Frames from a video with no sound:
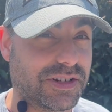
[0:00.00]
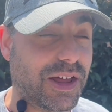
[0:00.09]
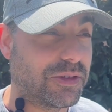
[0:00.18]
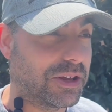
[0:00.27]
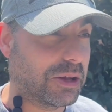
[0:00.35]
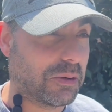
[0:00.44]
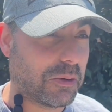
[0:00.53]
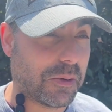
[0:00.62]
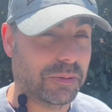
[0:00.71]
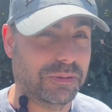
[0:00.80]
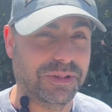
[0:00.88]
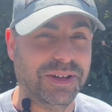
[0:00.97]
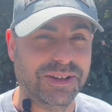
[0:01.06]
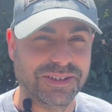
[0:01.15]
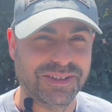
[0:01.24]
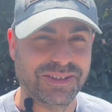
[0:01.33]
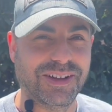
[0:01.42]
Nothing.
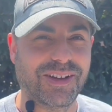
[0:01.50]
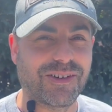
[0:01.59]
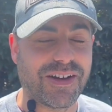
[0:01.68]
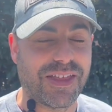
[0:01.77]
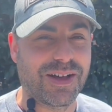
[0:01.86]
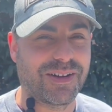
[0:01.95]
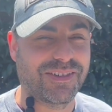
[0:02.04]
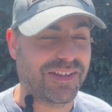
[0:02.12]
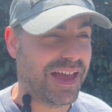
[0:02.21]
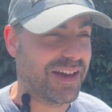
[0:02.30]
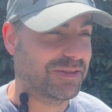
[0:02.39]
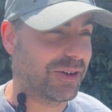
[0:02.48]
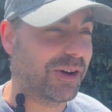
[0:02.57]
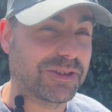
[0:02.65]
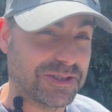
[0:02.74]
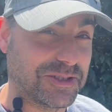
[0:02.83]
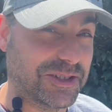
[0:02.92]
I'd rather have
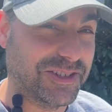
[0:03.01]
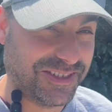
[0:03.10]
oxygen.